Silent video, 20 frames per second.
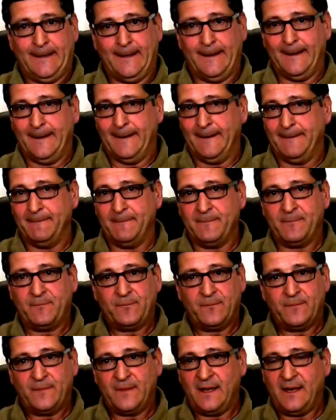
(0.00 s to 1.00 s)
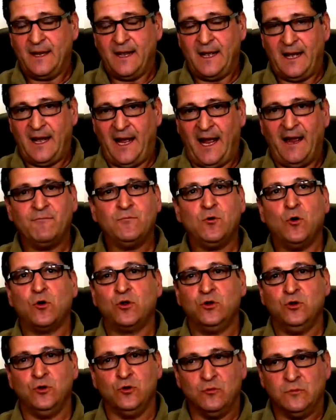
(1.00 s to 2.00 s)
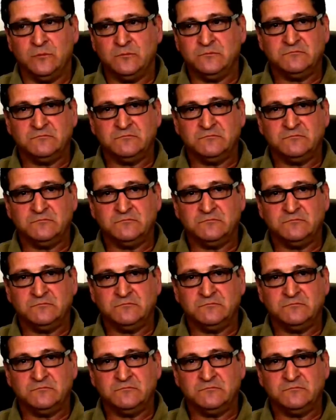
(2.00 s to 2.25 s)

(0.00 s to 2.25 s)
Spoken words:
I have no clue.